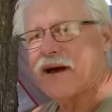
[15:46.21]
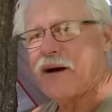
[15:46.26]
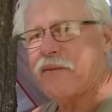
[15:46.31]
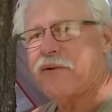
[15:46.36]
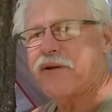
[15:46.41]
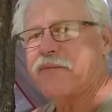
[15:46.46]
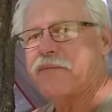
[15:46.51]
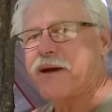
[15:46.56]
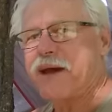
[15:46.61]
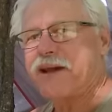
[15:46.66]
I'm
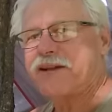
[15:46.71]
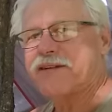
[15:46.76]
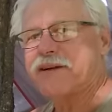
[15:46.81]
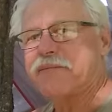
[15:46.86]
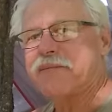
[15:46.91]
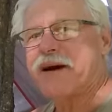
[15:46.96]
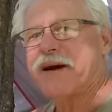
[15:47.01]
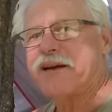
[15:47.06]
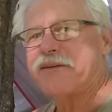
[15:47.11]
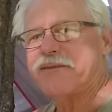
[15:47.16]
going to make
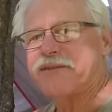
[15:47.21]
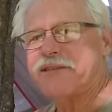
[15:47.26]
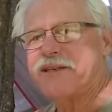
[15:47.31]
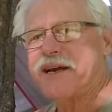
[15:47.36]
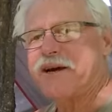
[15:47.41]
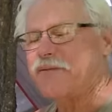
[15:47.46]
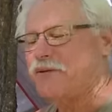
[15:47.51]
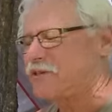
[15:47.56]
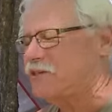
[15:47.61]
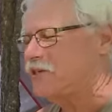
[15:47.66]
some kind of a
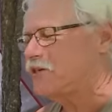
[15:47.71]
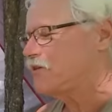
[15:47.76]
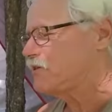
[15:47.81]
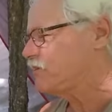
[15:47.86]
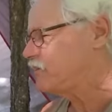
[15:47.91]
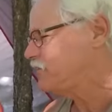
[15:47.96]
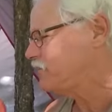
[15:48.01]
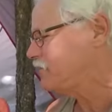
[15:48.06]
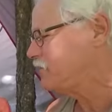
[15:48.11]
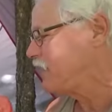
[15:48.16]
sandwich here
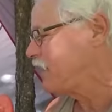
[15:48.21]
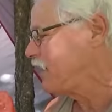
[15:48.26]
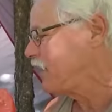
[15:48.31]
too.